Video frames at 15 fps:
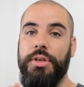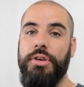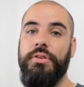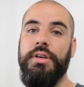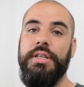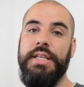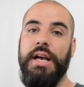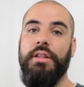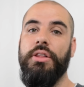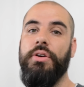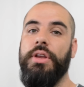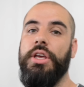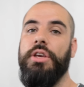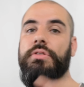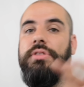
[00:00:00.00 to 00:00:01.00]
You can
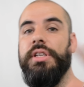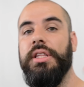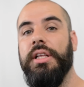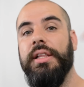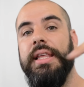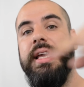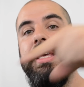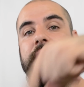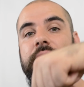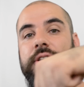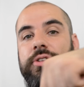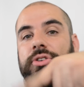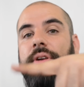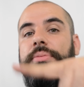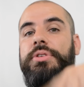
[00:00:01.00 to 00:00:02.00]
download it using the link in the
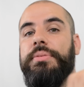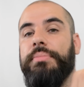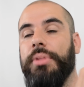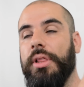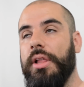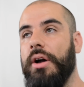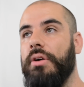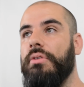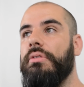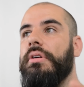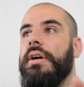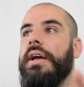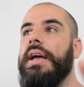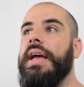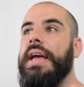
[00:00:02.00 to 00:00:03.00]
description below.
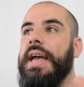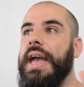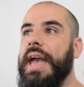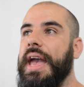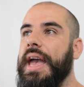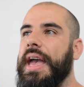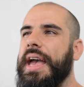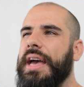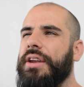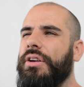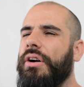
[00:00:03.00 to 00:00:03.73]
And